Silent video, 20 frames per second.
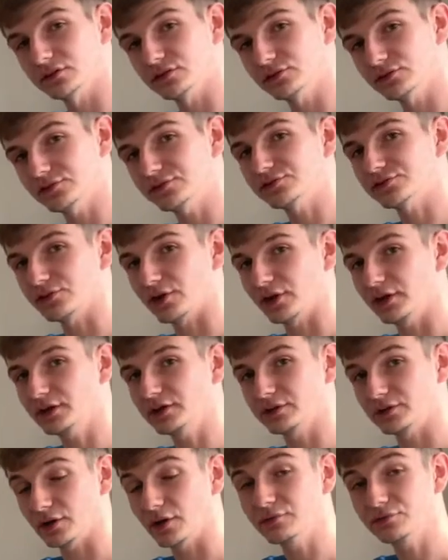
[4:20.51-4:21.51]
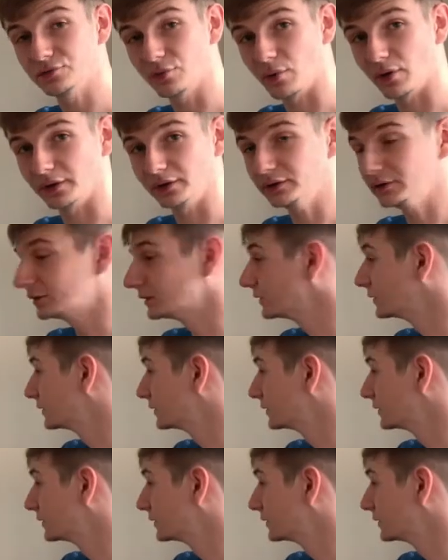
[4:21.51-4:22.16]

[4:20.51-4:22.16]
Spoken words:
your strike of 20,